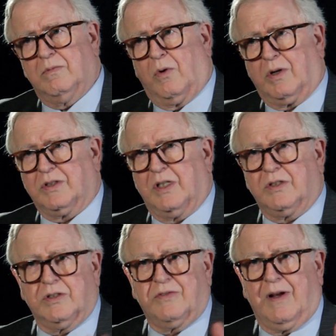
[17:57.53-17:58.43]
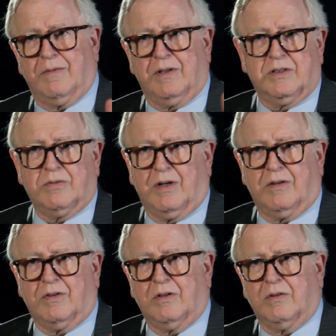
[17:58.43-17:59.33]
organizations, families,
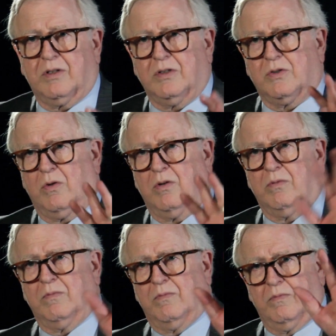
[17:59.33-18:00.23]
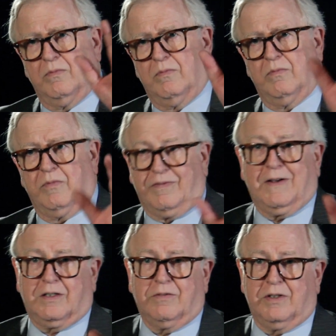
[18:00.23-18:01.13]
whatever, control
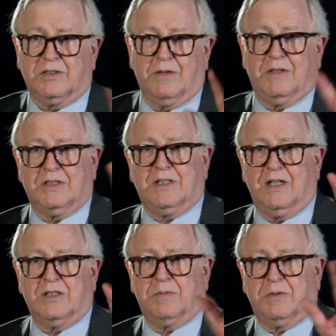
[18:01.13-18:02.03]
effectively some of the states,